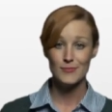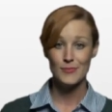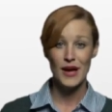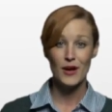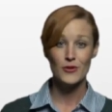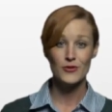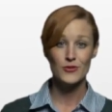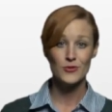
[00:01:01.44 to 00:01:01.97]

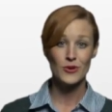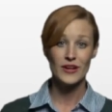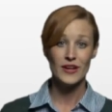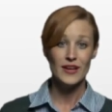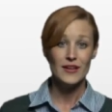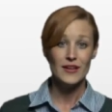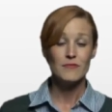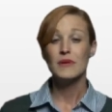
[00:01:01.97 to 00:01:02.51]
spouse, or
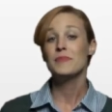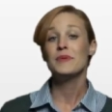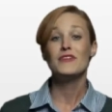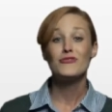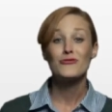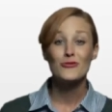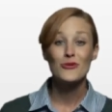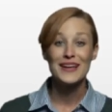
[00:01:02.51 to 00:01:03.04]
maybe a
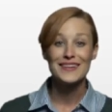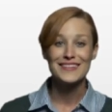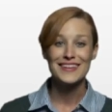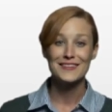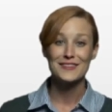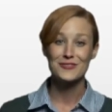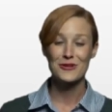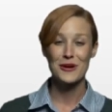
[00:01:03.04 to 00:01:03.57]
friend
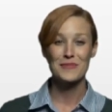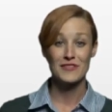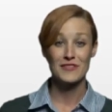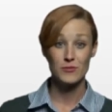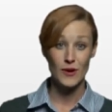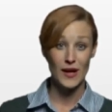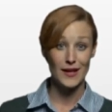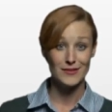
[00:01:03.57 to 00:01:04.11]
can scrub it
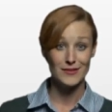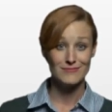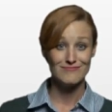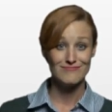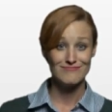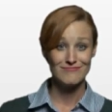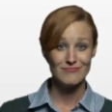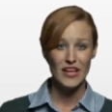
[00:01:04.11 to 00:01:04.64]
as well.
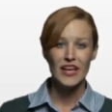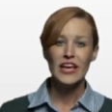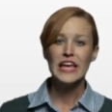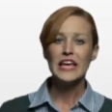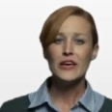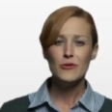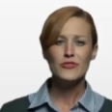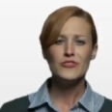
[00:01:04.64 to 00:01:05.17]

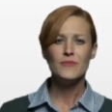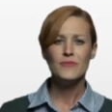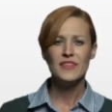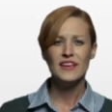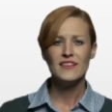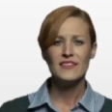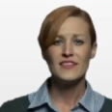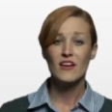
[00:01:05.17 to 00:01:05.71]
Here are some
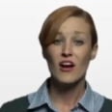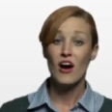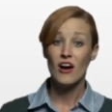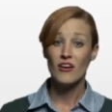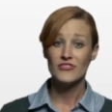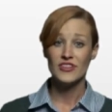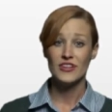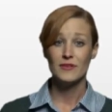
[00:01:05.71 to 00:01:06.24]
things that
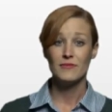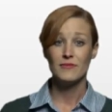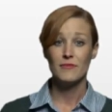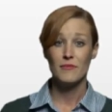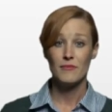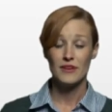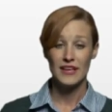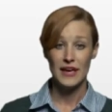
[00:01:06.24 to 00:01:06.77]
often
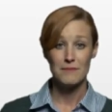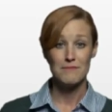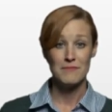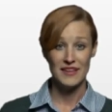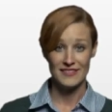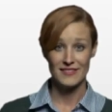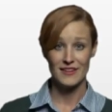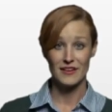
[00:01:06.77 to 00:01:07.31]
get
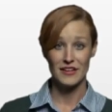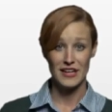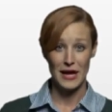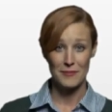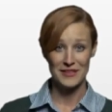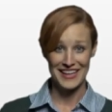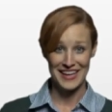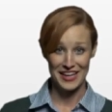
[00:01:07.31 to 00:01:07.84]
missed on an
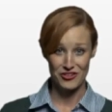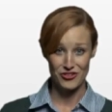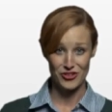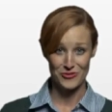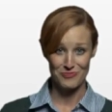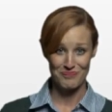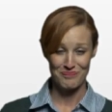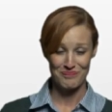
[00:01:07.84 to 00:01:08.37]

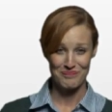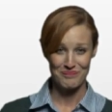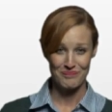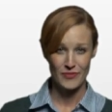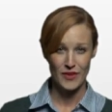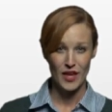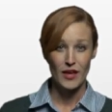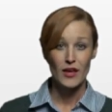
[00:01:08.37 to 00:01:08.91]
application.
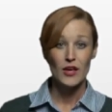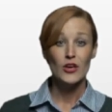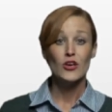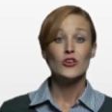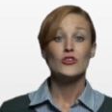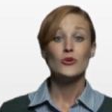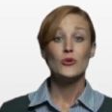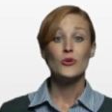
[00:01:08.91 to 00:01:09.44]

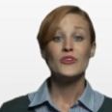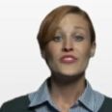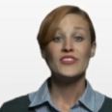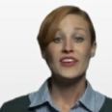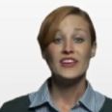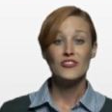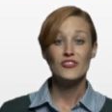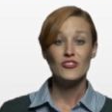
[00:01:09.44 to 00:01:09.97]
Your
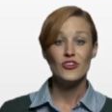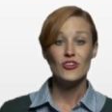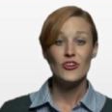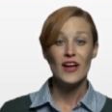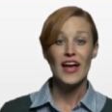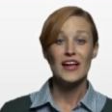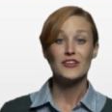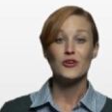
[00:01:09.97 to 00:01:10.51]

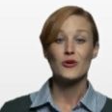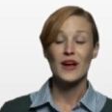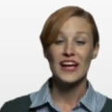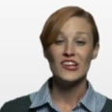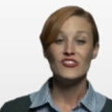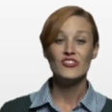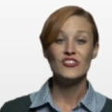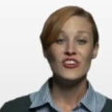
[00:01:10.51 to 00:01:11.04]
signature and your
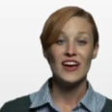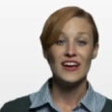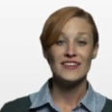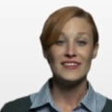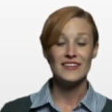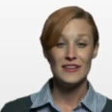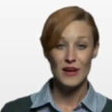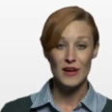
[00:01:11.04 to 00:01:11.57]
agent
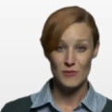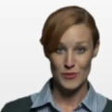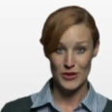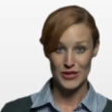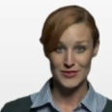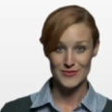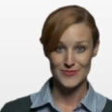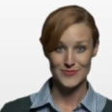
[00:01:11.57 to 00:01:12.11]
ID
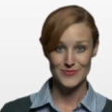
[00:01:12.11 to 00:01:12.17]
number.